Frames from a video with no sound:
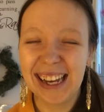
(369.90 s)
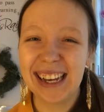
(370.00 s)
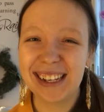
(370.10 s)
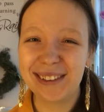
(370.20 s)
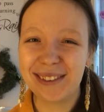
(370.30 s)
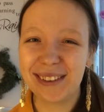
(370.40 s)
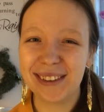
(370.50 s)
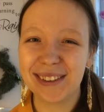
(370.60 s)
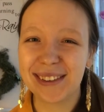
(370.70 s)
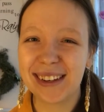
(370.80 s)
If
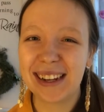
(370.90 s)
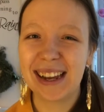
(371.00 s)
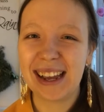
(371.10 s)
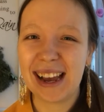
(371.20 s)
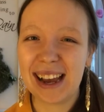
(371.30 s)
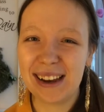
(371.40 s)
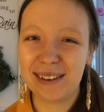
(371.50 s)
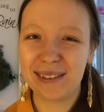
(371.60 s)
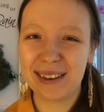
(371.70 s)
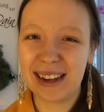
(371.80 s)
you
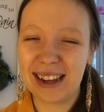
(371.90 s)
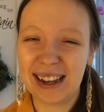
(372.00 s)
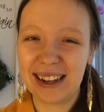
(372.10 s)
have